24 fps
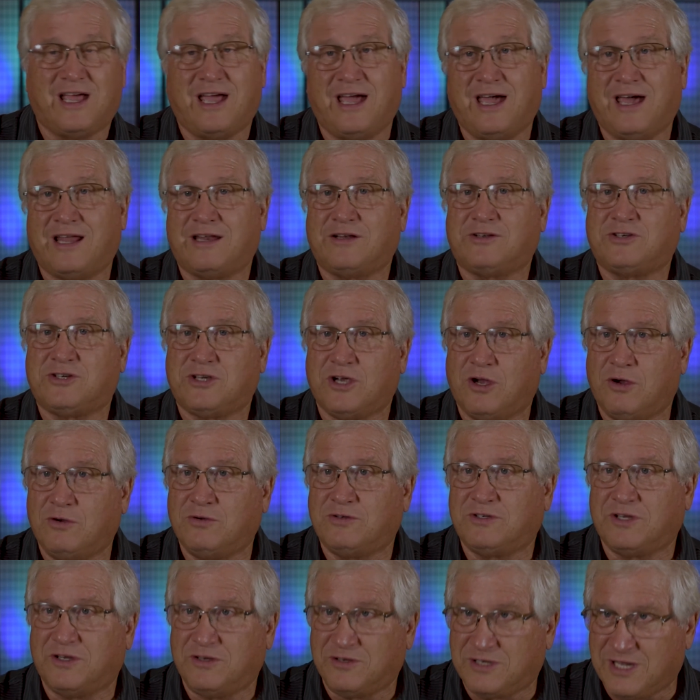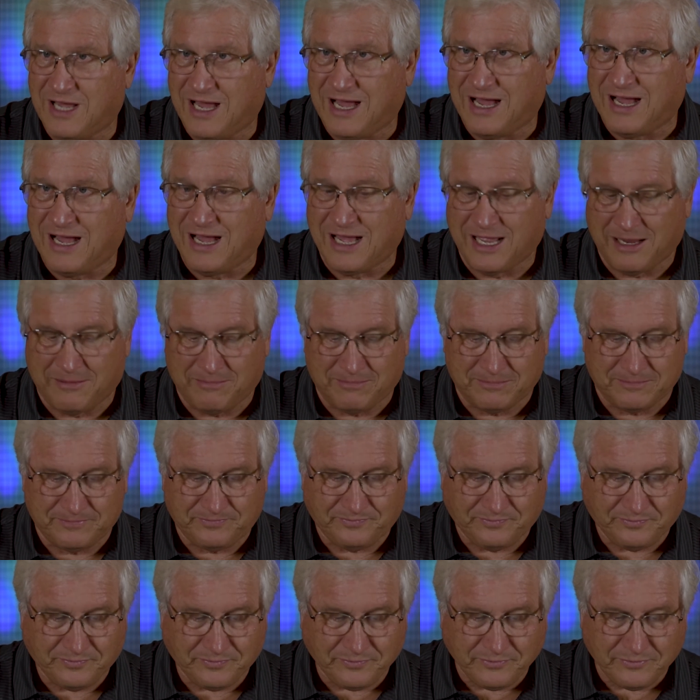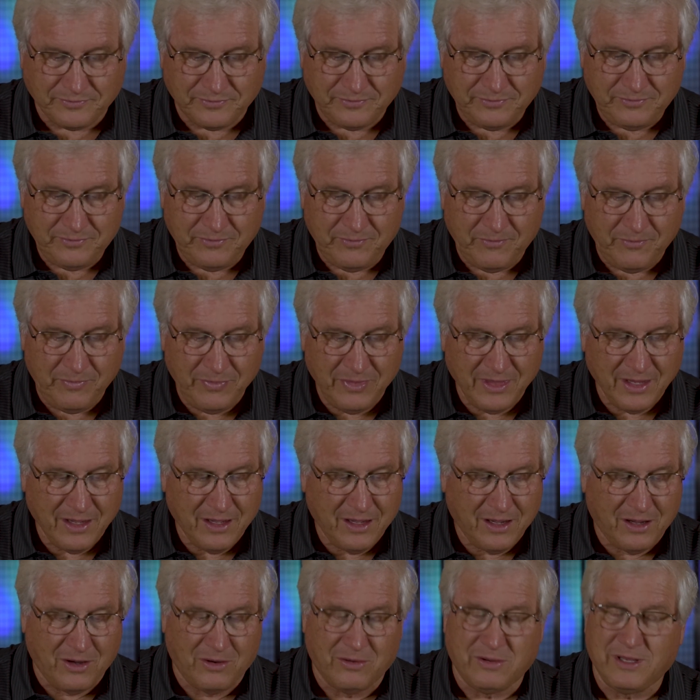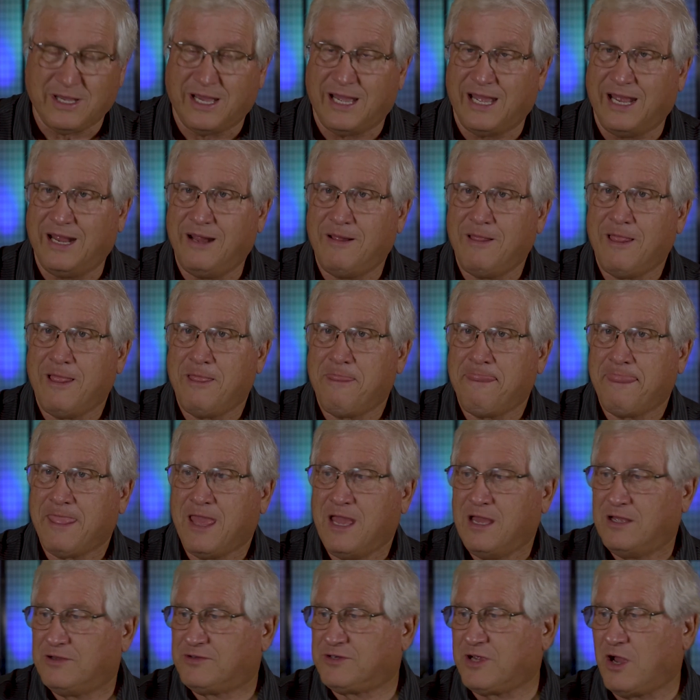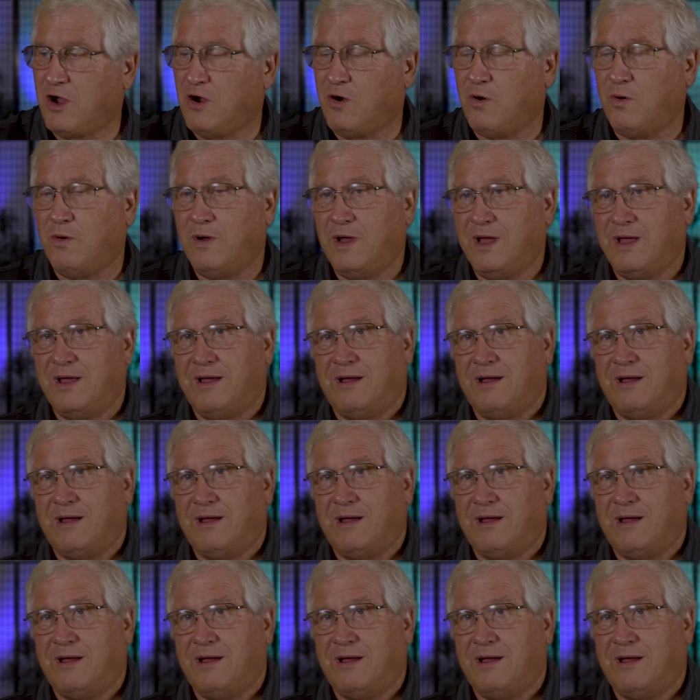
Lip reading: at a chosen time? Okay, so